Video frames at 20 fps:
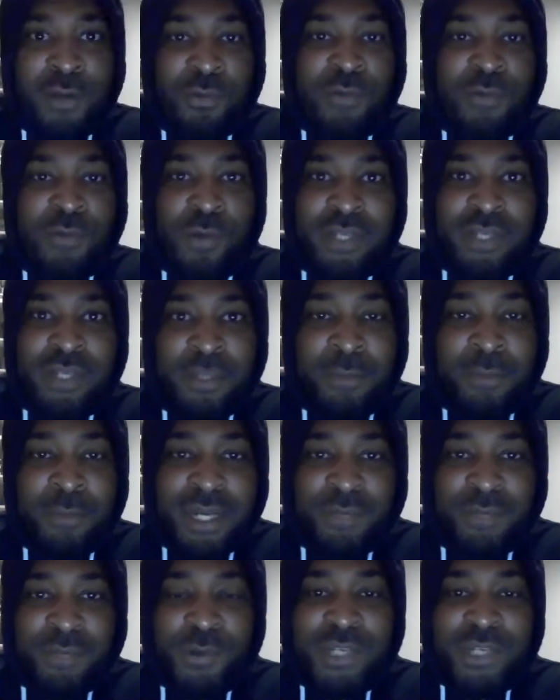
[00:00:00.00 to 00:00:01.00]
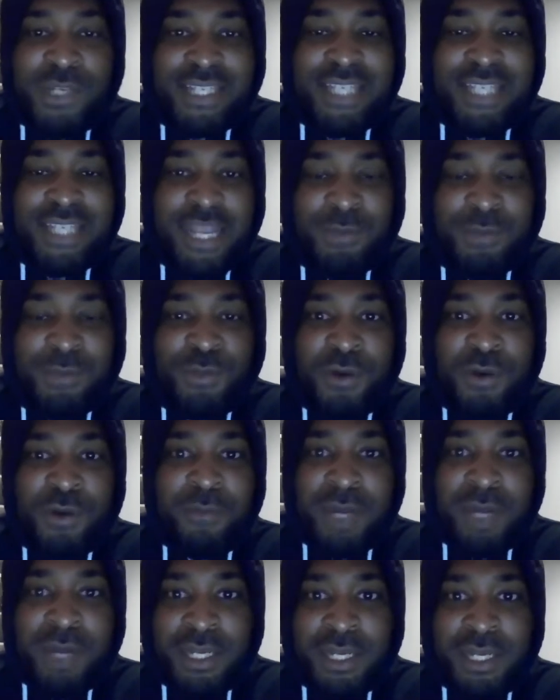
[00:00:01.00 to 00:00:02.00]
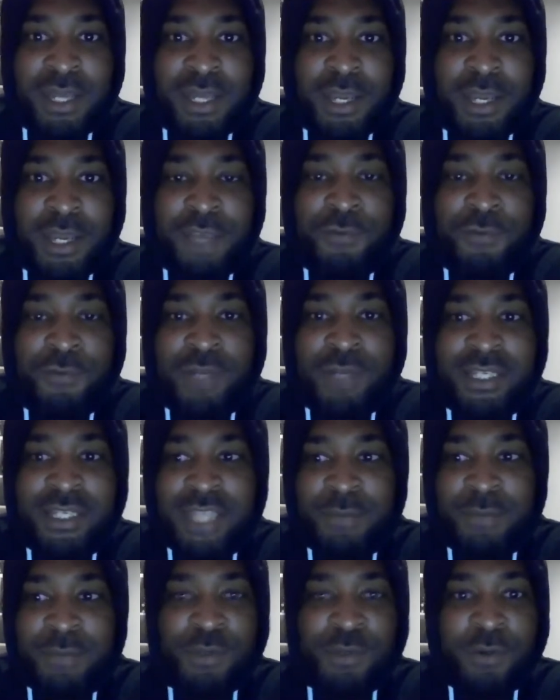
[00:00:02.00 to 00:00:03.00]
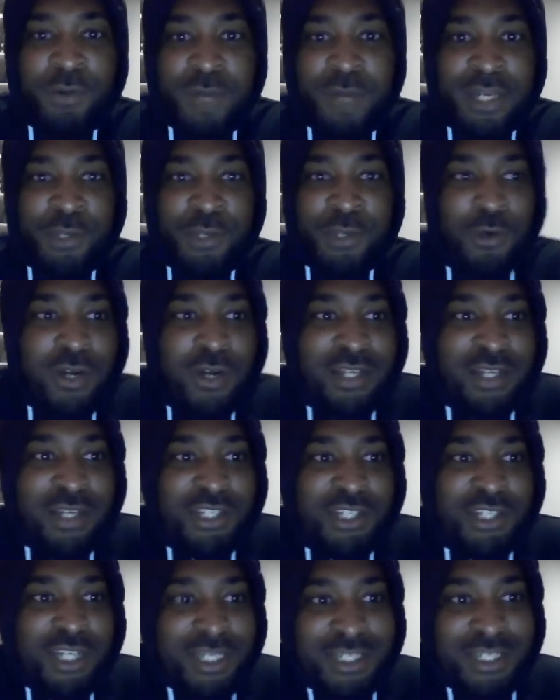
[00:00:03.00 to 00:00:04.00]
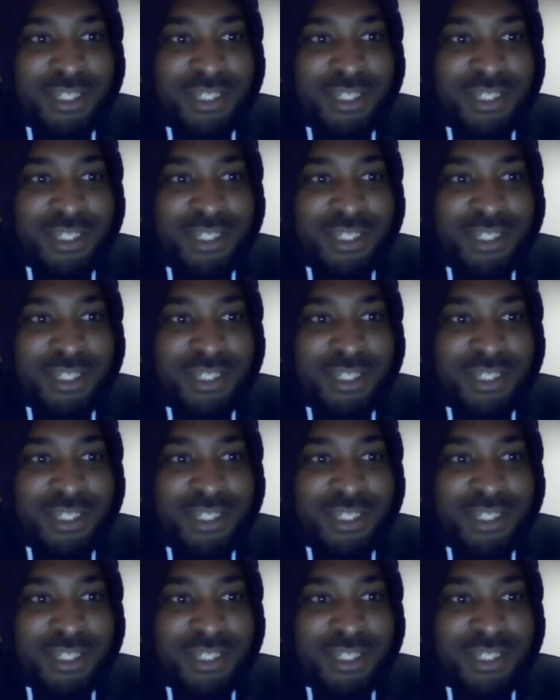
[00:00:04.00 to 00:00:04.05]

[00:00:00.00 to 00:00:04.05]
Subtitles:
we want the money, we want the same sort of money. If you want the same sort of money, you've got to congest